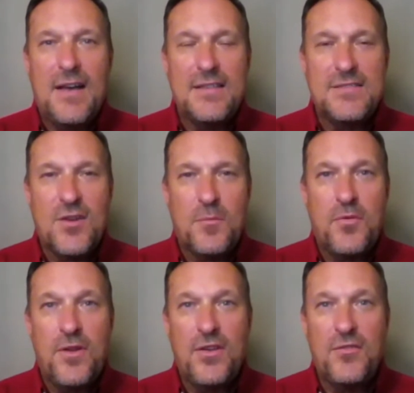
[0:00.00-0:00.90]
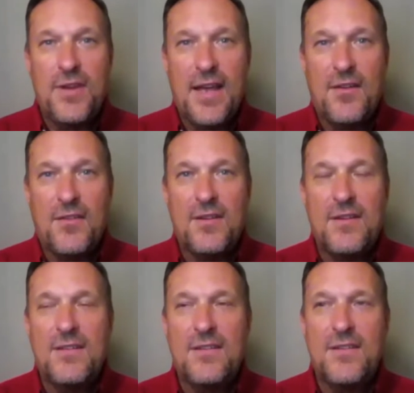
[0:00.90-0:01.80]
start putting you down
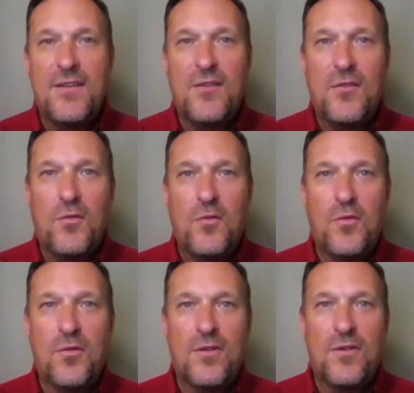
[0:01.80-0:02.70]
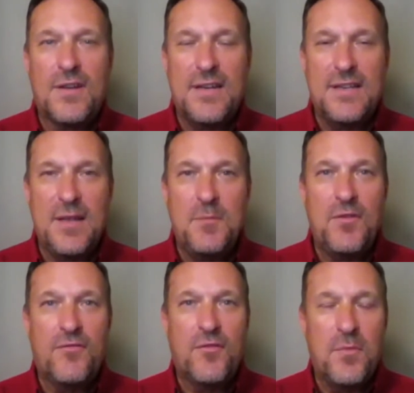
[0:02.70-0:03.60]
or condemn you
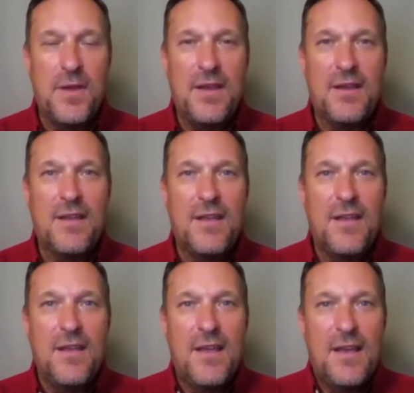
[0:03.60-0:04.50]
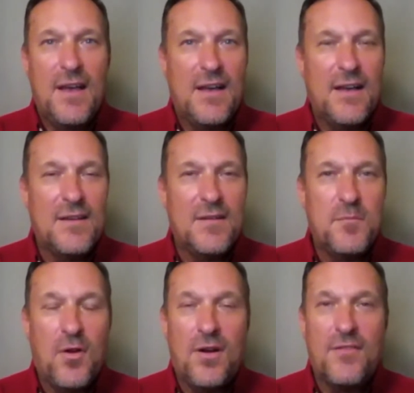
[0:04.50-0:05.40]
for being
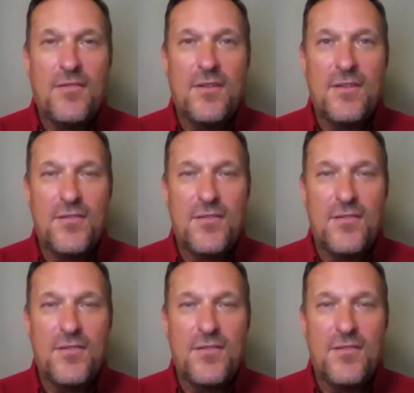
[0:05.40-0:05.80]
part of the